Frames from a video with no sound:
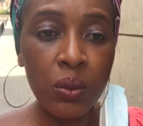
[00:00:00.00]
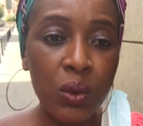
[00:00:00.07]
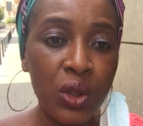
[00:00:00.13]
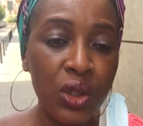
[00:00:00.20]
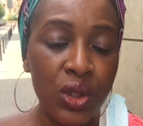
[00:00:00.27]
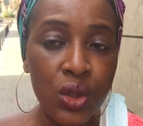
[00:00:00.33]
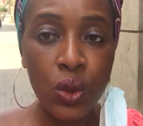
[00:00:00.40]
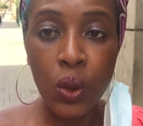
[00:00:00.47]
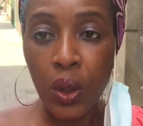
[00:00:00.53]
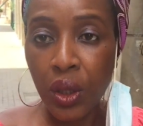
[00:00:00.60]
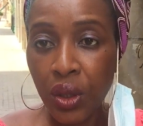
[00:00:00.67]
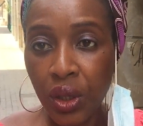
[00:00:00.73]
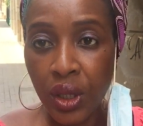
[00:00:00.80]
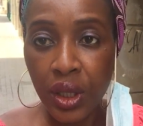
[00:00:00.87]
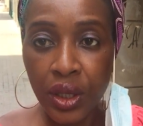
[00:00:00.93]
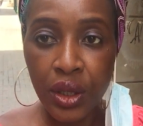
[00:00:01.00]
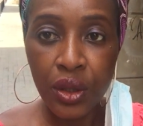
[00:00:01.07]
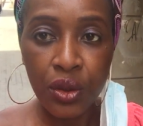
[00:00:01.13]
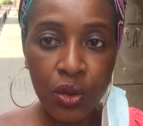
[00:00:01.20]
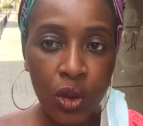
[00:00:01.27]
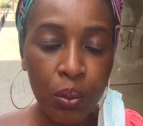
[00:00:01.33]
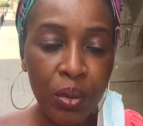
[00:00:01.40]
one or two other
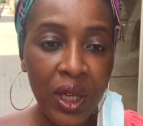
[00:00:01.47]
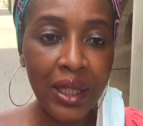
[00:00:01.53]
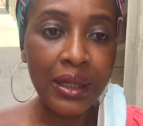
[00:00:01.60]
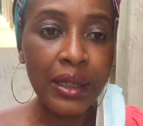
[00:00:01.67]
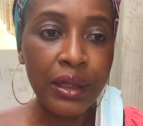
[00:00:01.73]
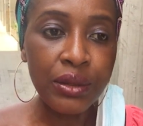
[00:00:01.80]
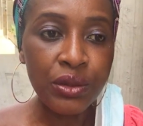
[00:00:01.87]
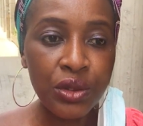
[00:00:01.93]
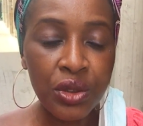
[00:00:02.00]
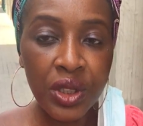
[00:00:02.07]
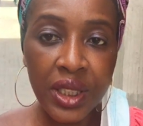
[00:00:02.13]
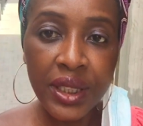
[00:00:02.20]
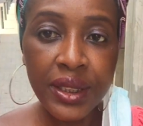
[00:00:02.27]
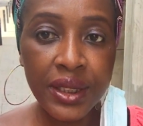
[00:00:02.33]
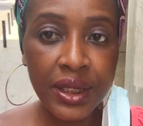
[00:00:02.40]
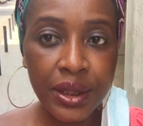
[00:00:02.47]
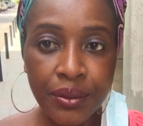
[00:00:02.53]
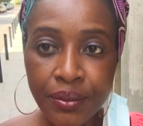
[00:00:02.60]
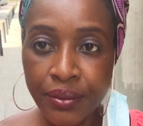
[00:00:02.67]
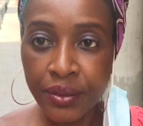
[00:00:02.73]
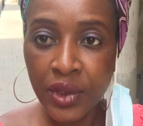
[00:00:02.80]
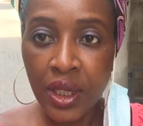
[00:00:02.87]
European countries.
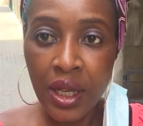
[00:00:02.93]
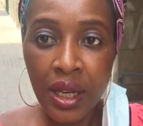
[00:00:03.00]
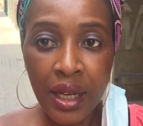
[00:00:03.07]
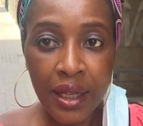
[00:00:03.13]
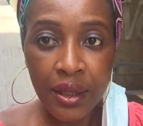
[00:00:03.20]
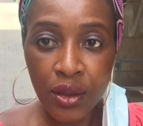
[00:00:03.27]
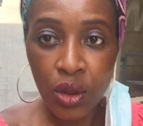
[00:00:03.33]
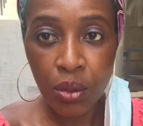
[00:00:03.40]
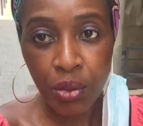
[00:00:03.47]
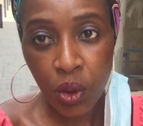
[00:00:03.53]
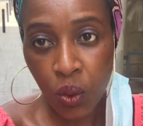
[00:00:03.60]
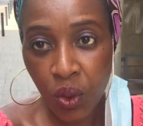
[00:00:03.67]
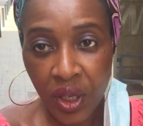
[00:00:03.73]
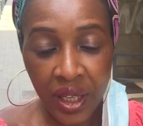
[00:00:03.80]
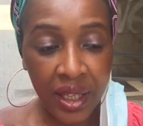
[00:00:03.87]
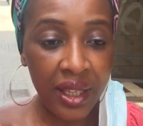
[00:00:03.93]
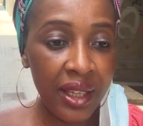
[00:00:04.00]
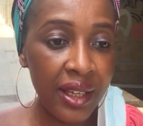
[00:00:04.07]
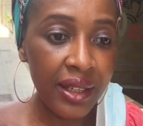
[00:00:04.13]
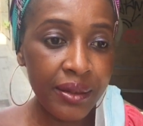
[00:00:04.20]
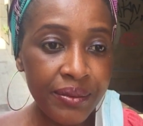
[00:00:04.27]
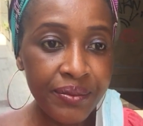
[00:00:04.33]
I don't know, but we are
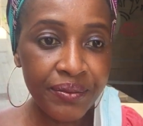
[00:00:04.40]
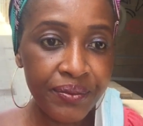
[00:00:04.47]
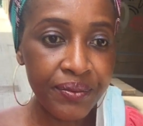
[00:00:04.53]
here.